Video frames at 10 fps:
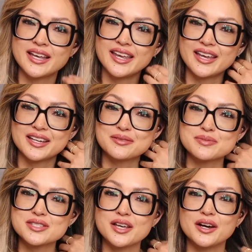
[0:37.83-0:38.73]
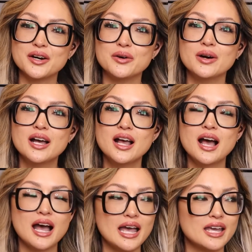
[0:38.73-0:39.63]
I am, so
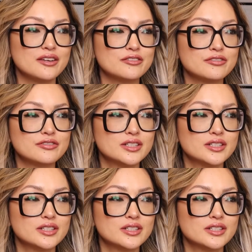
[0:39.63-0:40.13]
I've